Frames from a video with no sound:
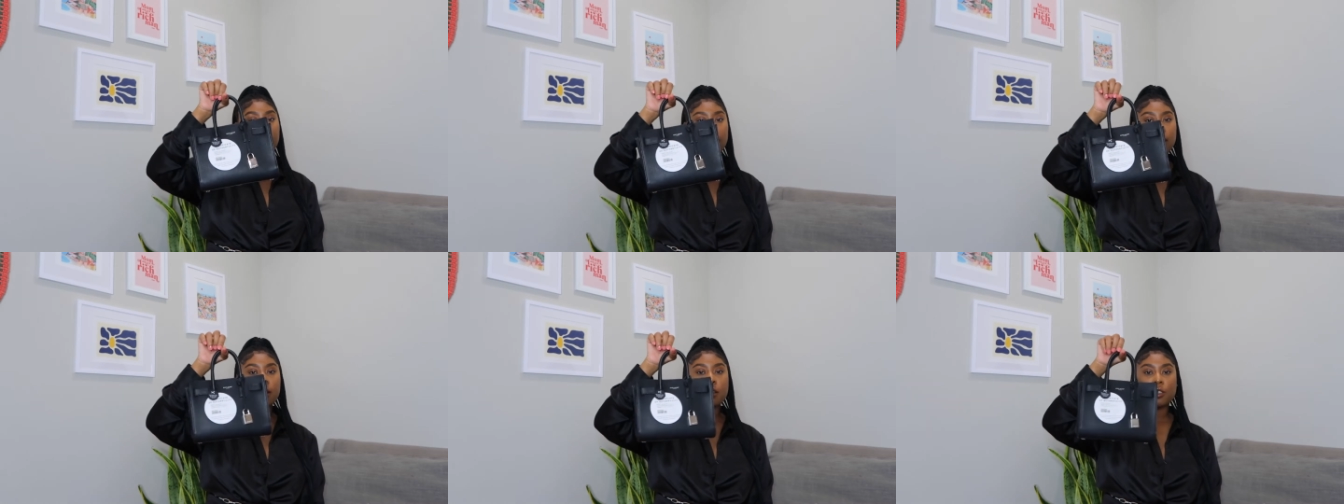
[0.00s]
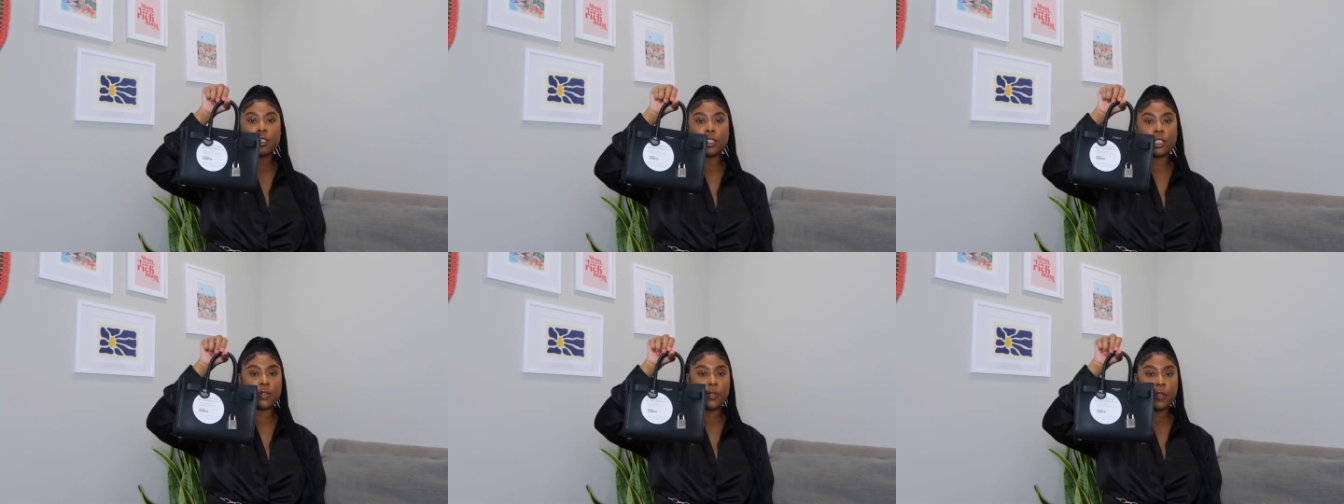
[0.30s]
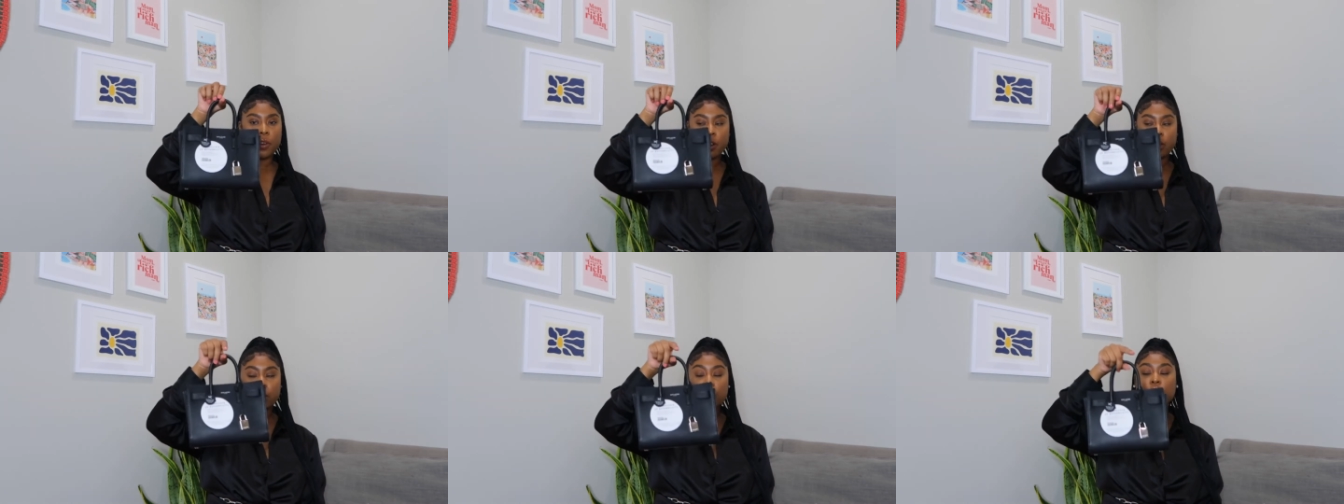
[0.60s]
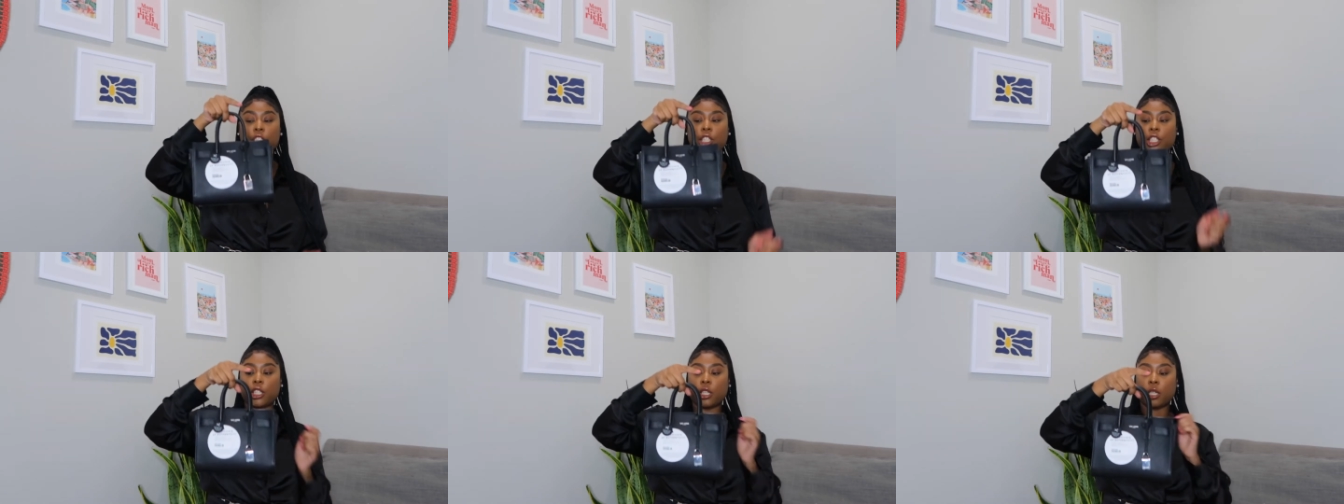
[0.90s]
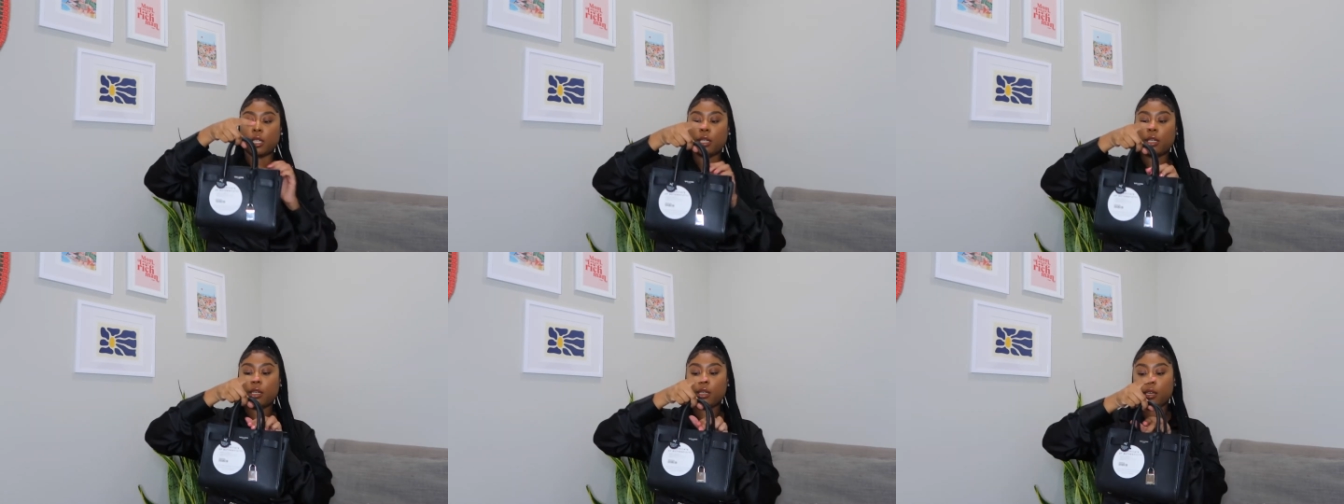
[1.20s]
and it's just very
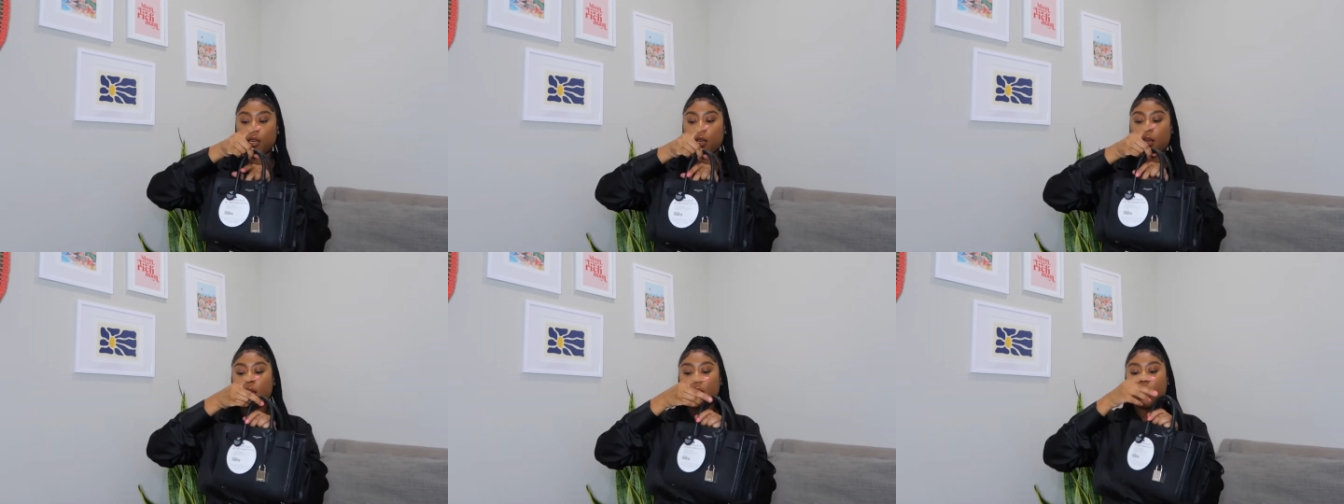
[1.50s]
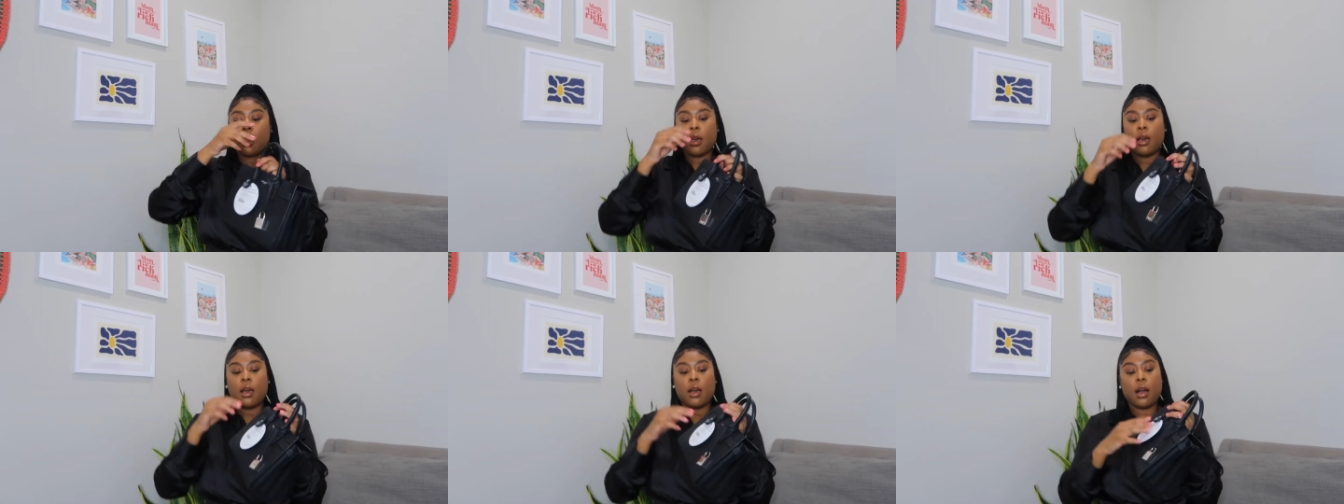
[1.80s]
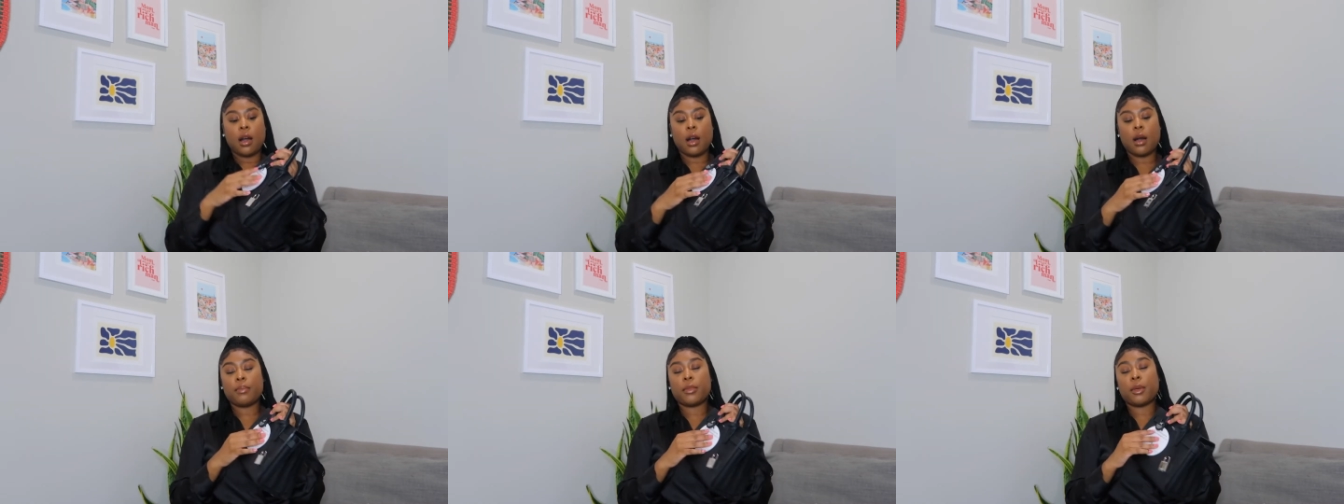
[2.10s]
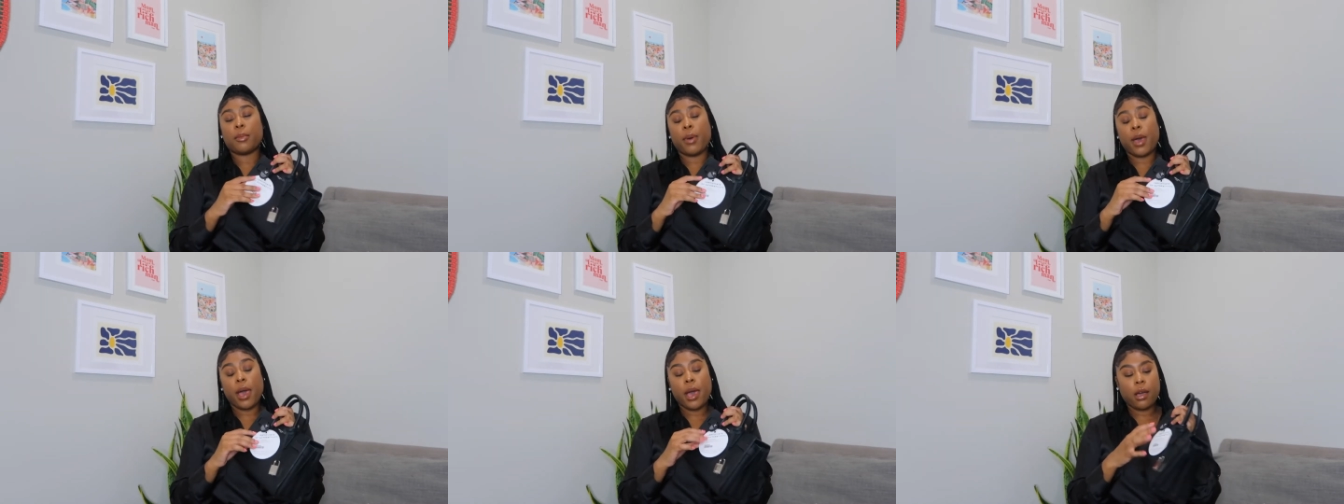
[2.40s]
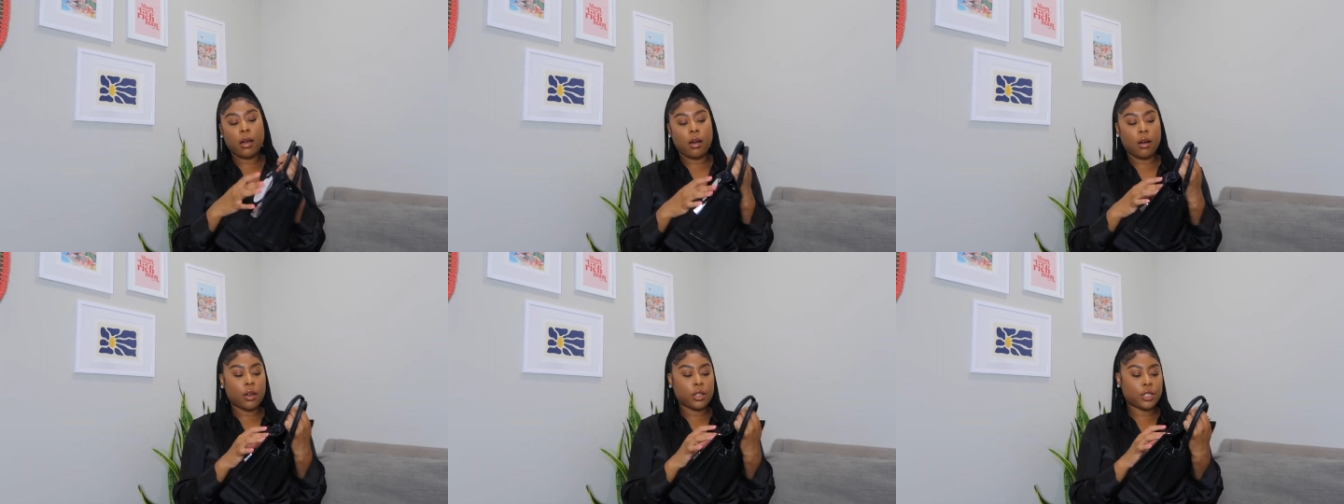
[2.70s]
chic. The bag
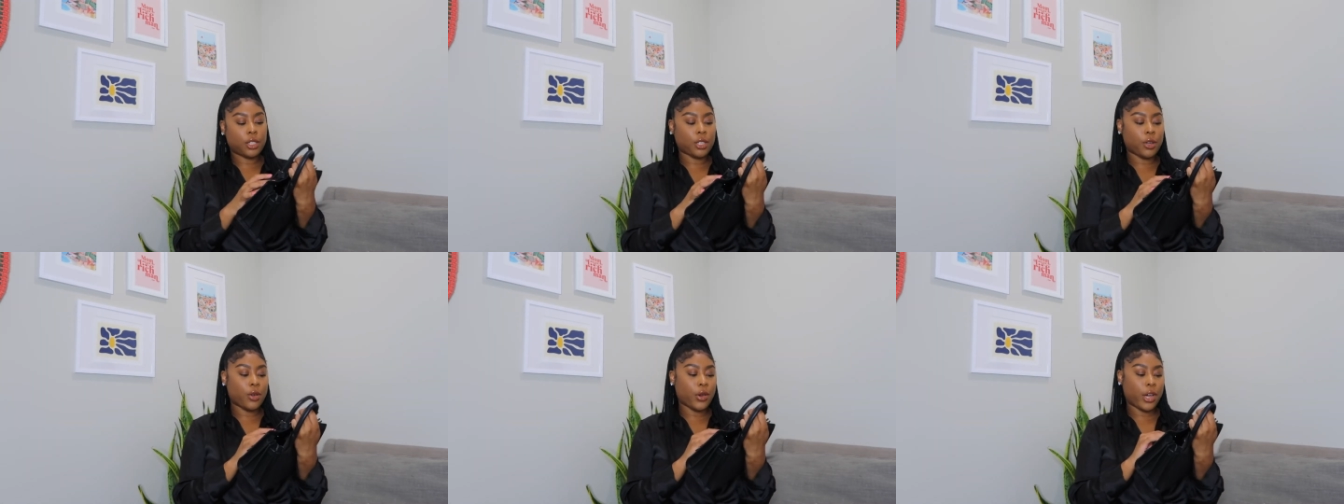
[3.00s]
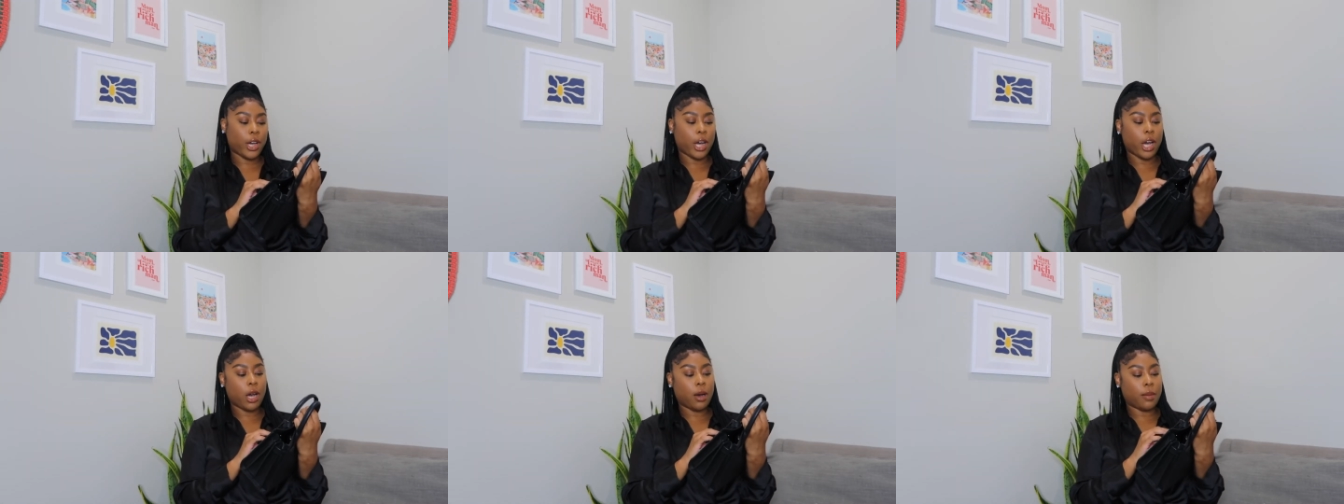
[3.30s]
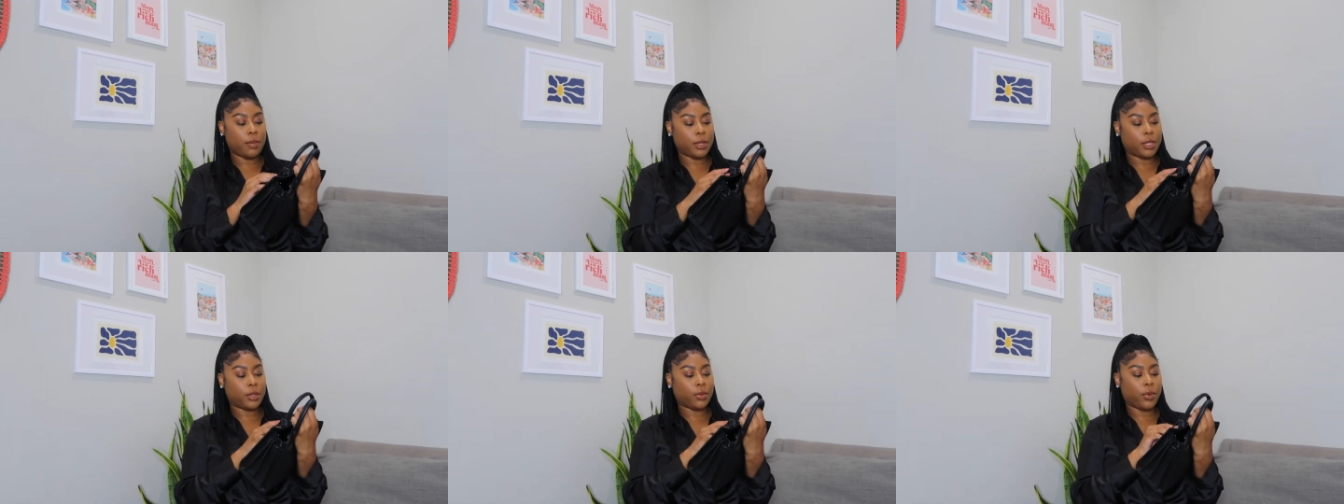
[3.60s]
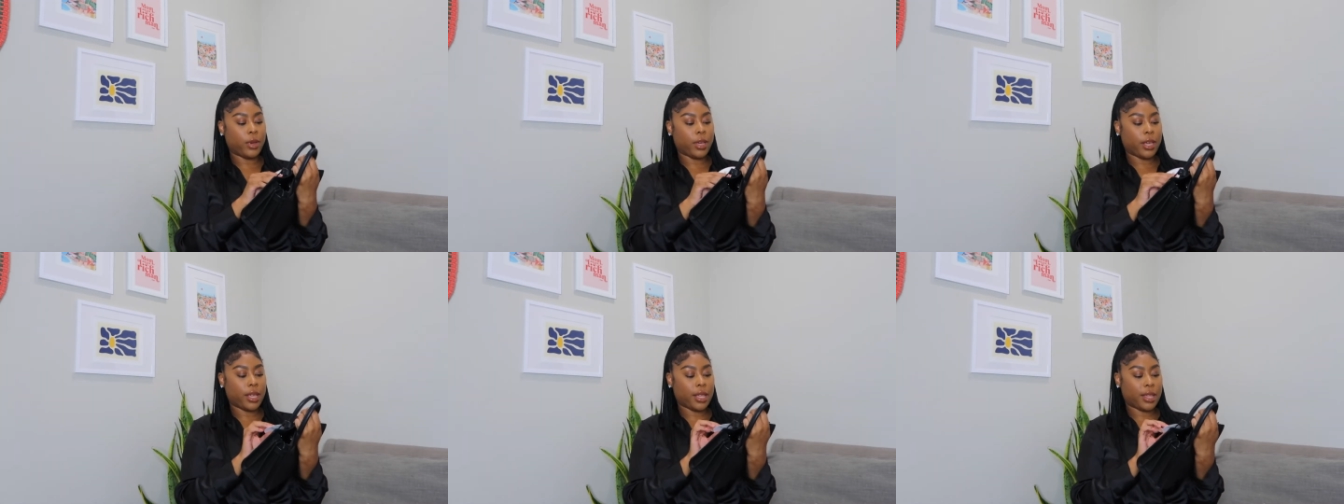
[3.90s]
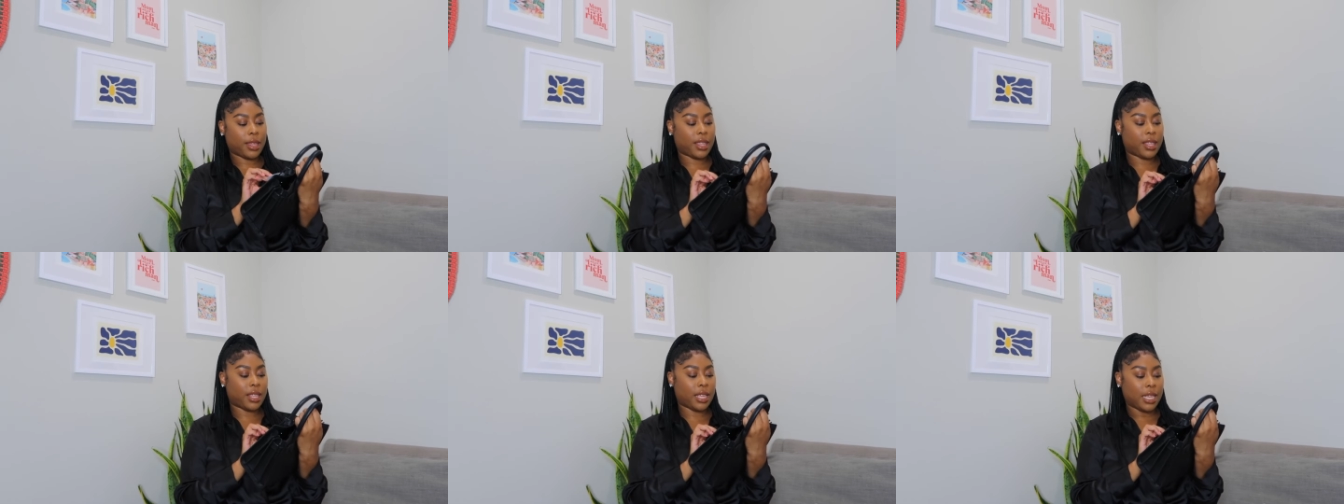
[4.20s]
also comes with